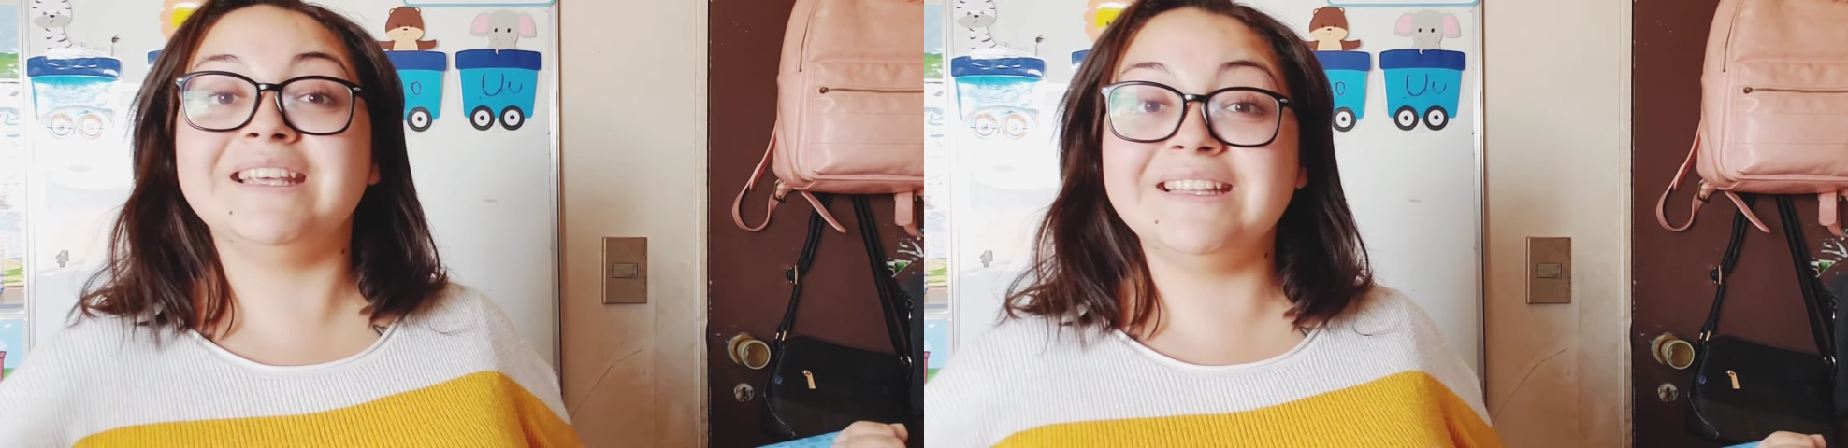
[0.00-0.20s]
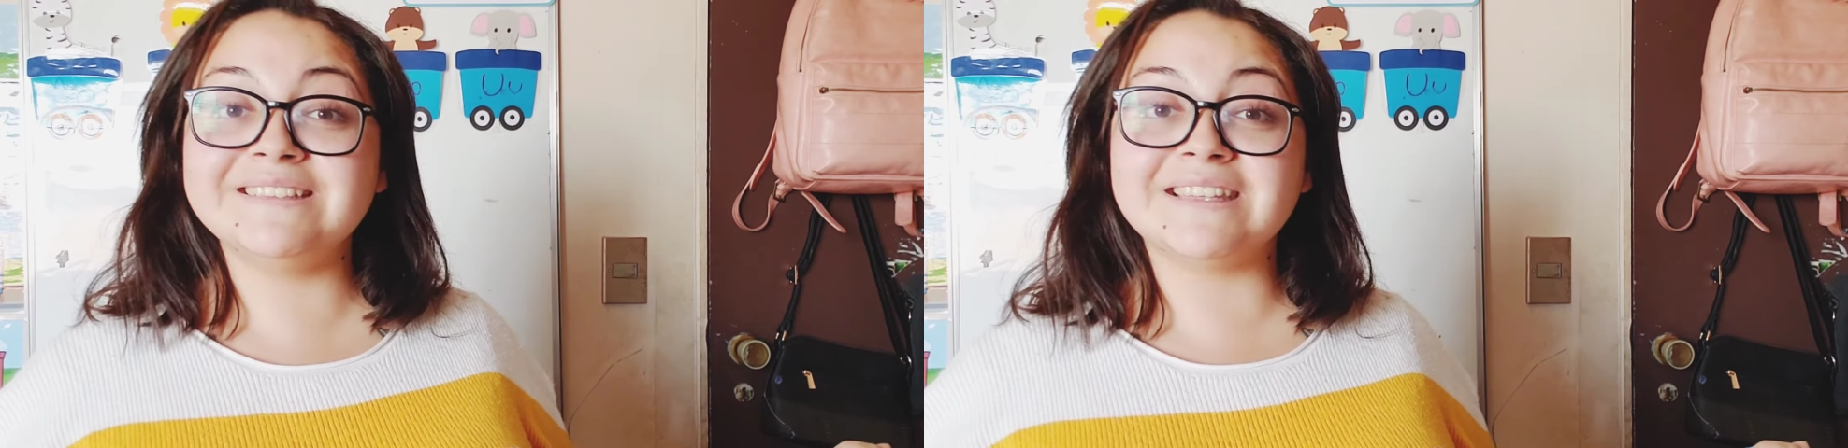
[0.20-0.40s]

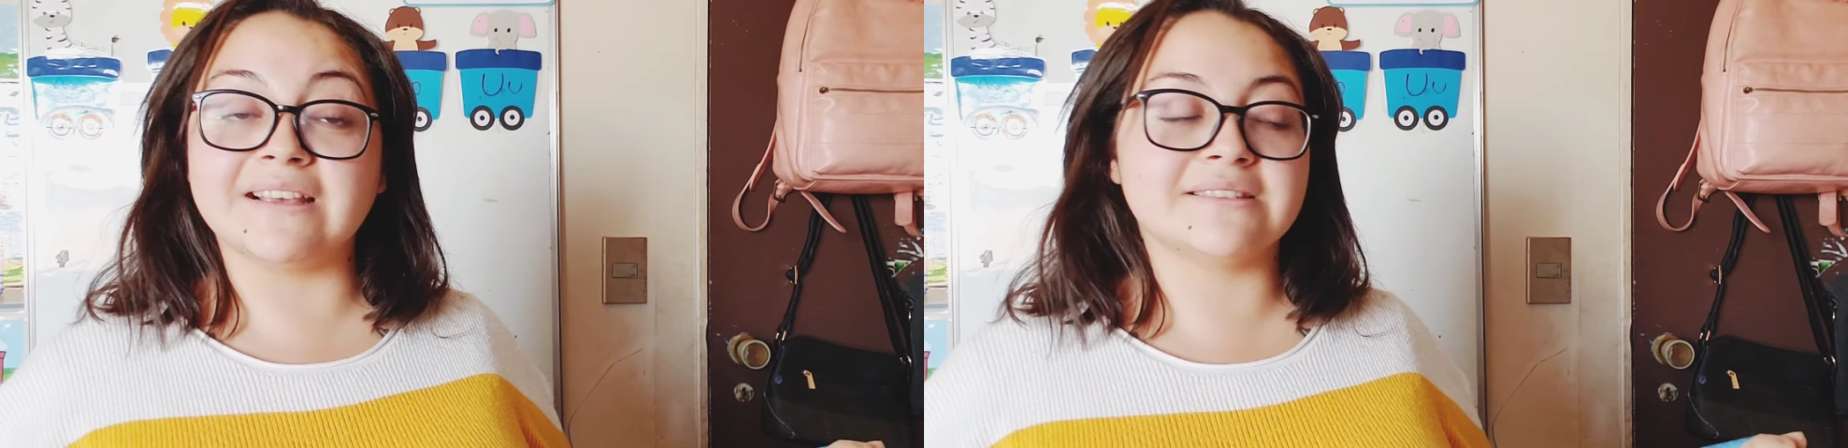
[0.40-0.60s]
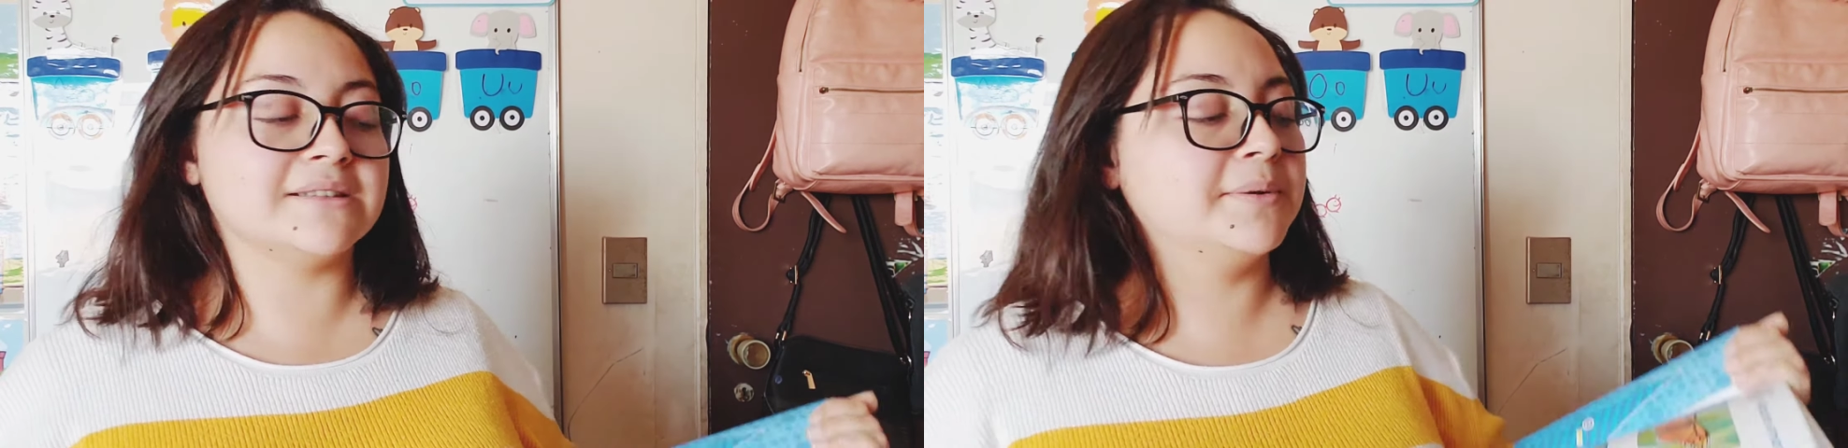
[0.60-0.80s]

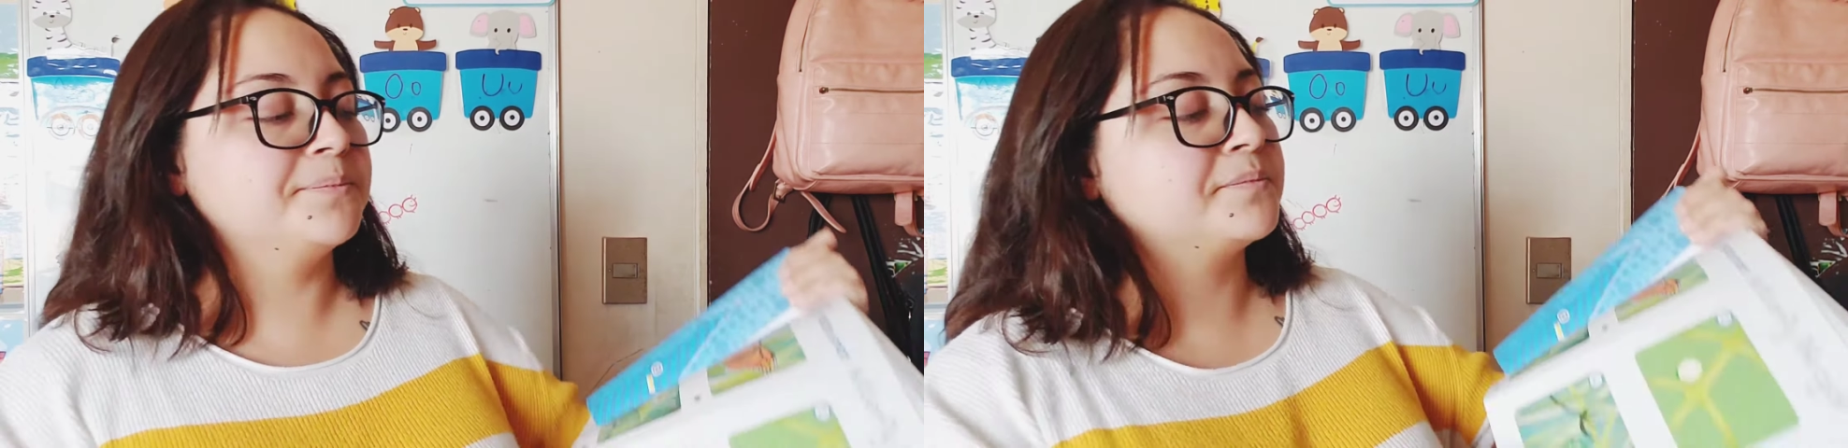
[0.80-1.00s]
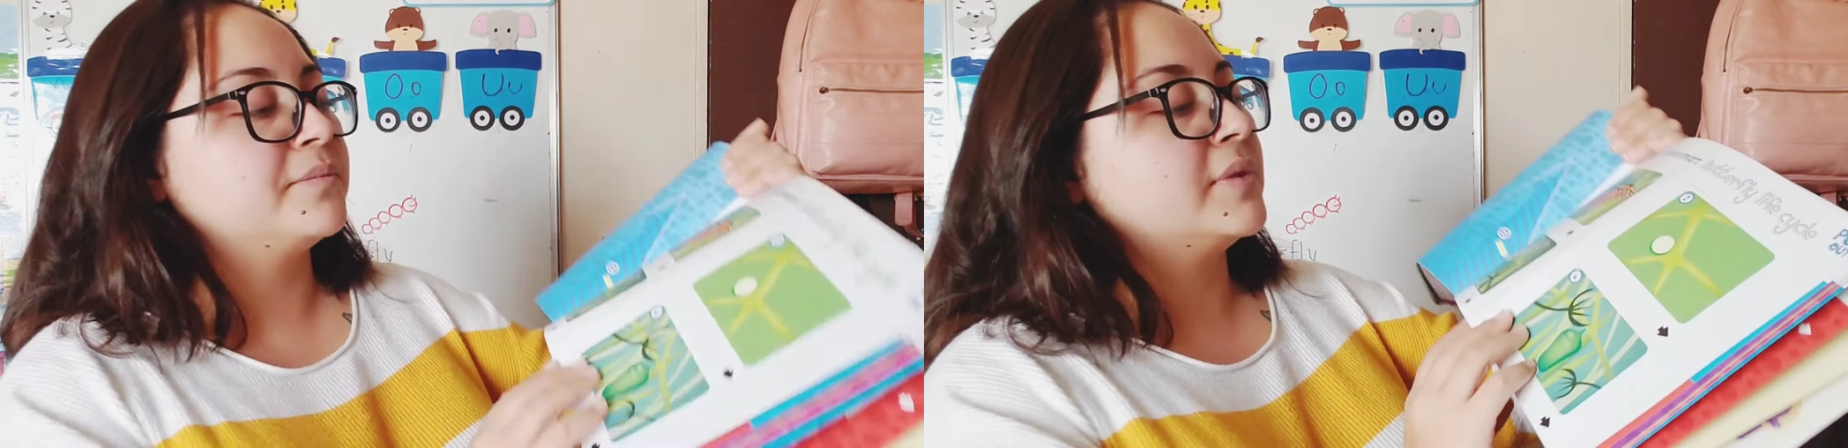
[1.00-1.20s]
insects.
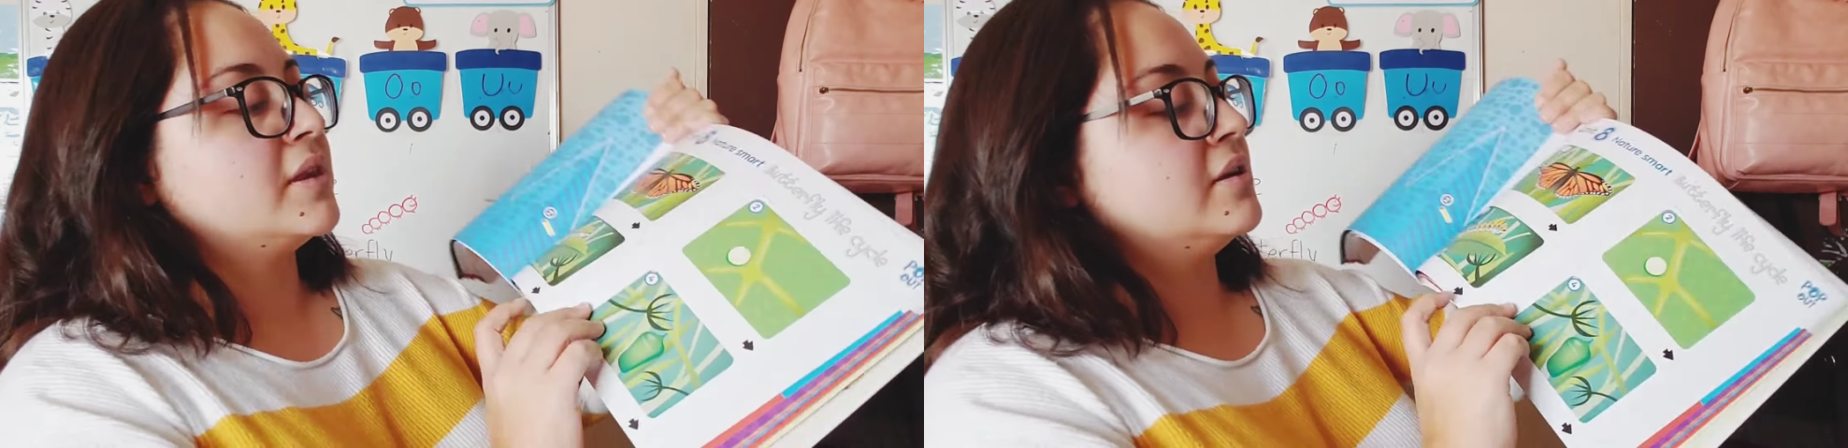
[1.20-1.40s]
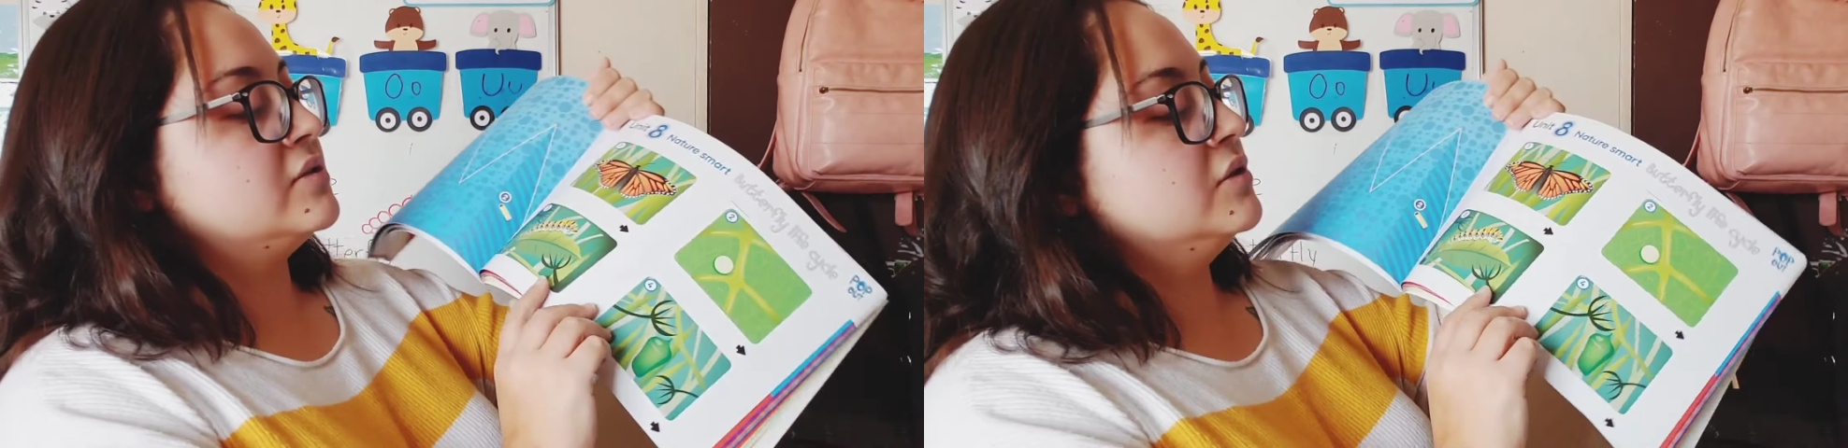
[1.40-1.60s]

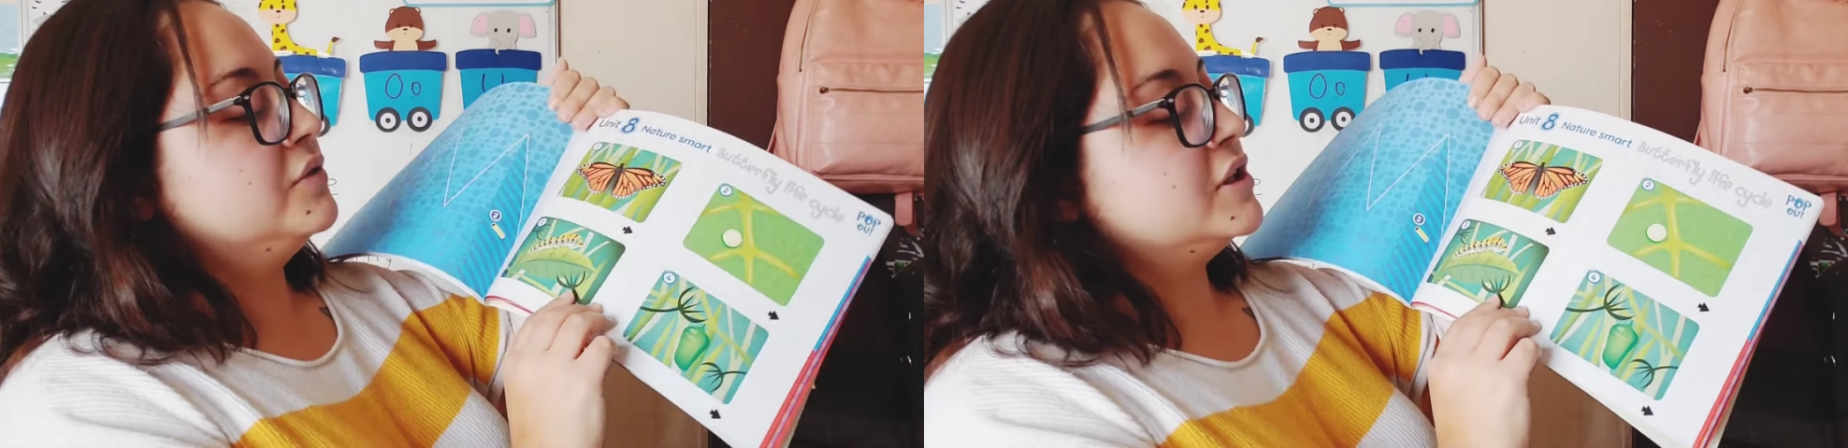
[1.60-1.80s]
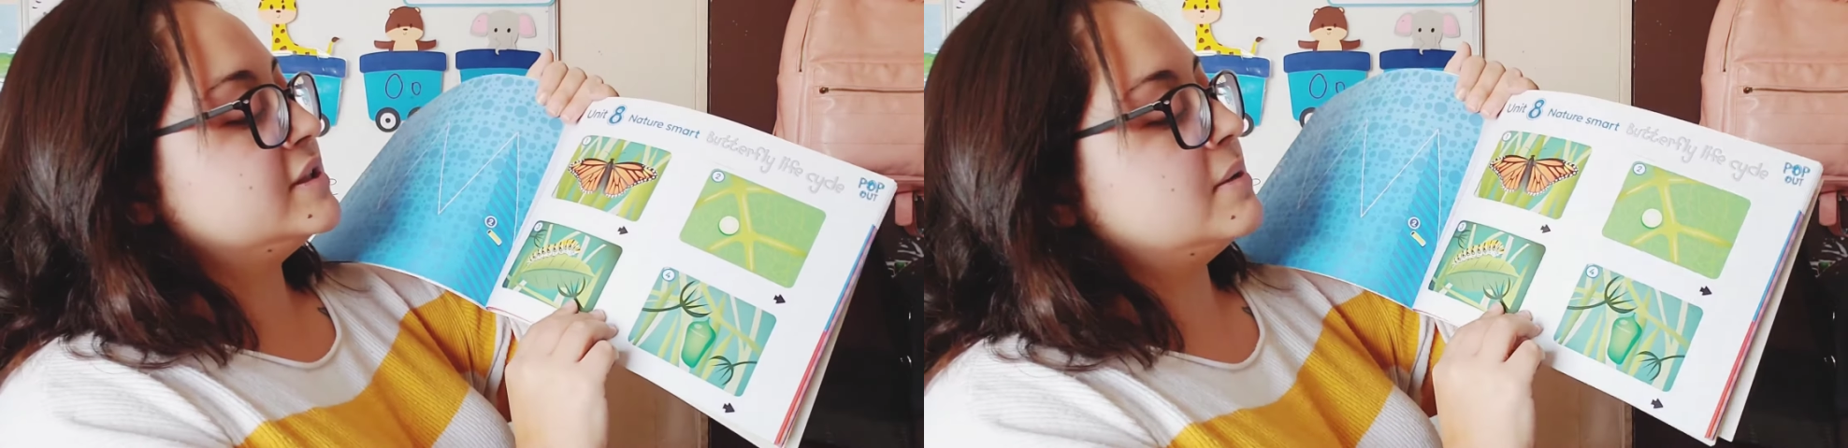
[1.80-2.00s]
So
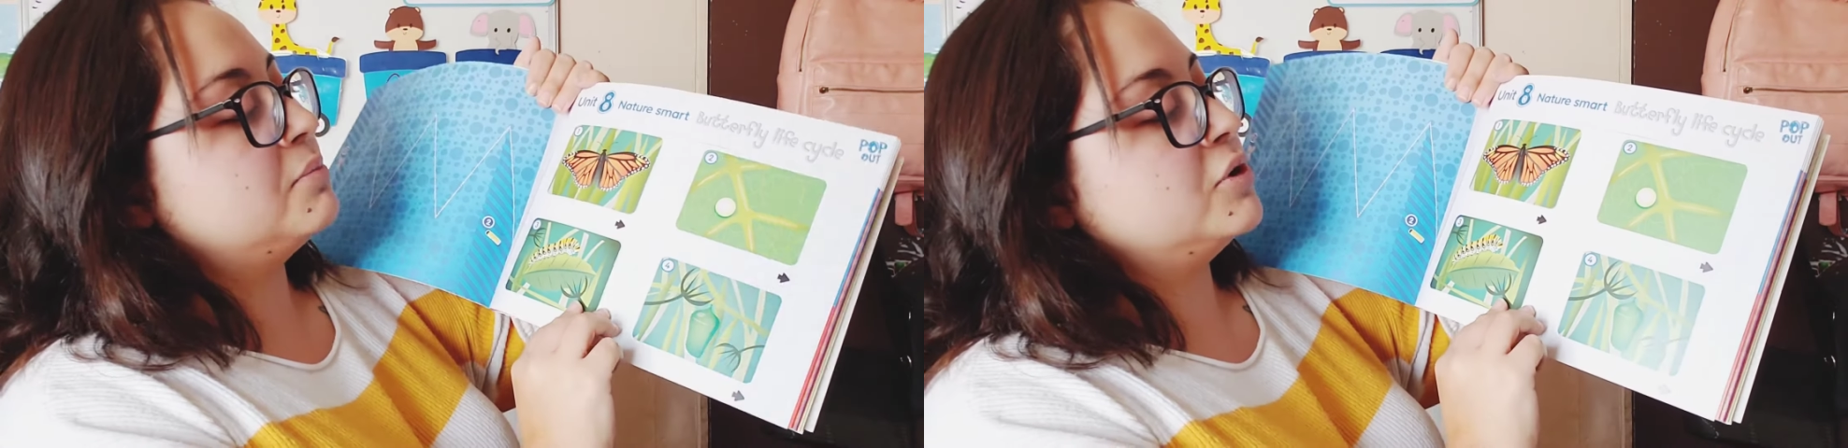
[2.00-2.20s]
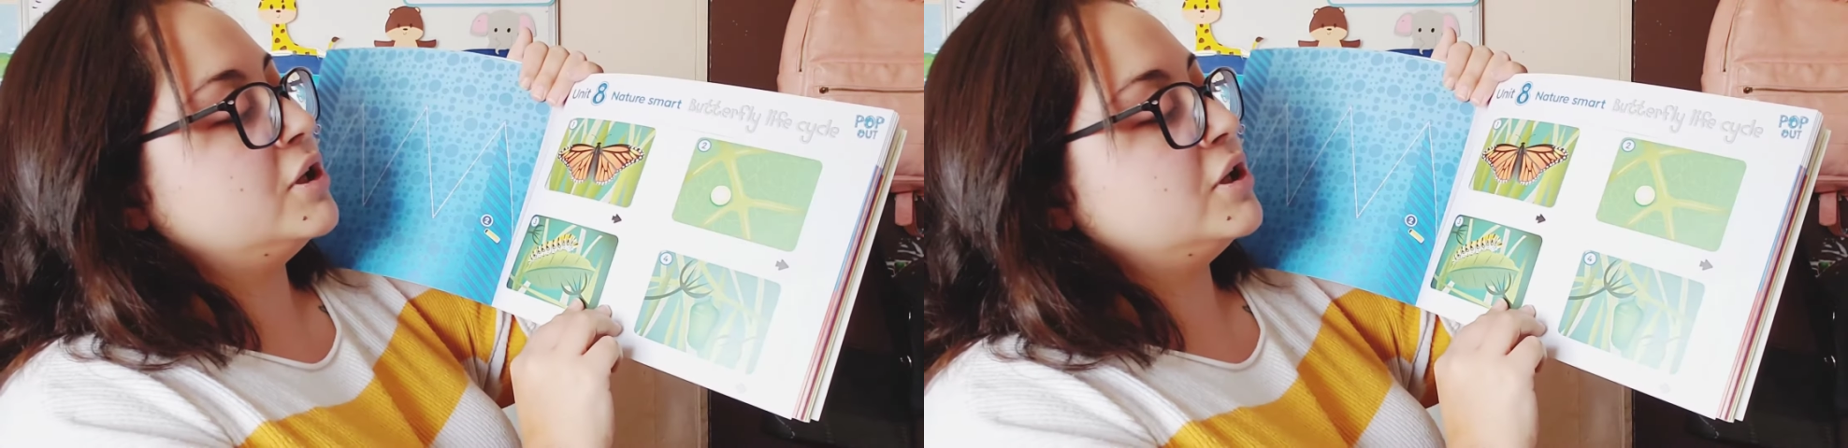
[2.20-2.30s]
for example,